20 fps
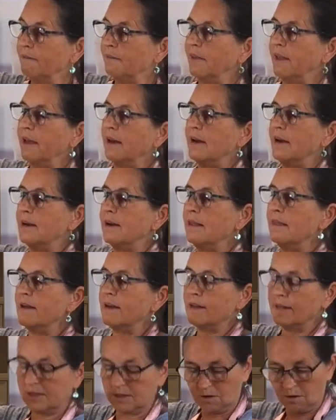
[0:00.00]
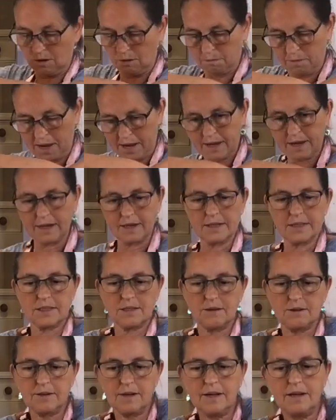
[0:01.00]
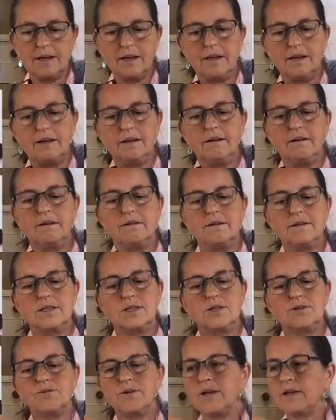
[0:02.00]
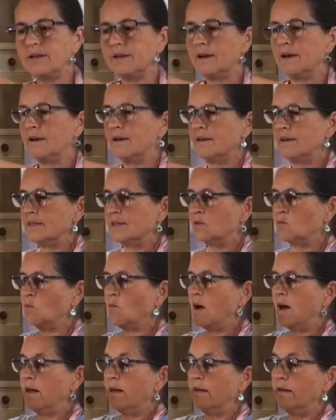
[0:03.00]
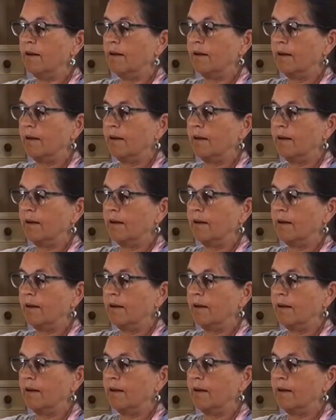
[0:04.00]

And I think it's called baking soda in Australia as well.